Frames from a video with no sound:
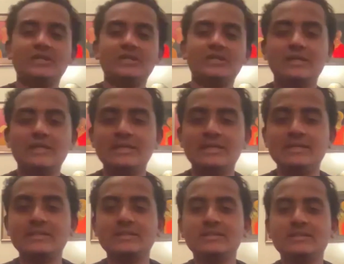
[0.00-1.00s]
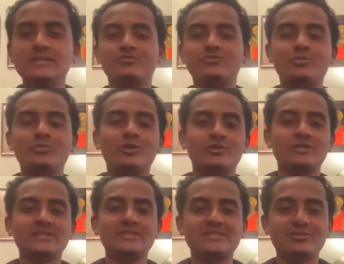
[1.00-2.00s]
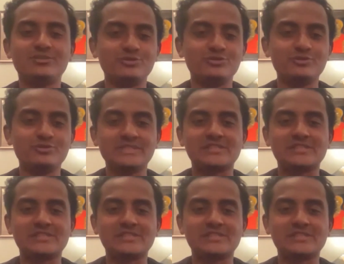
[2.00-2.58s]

Indian football audience, could you just explain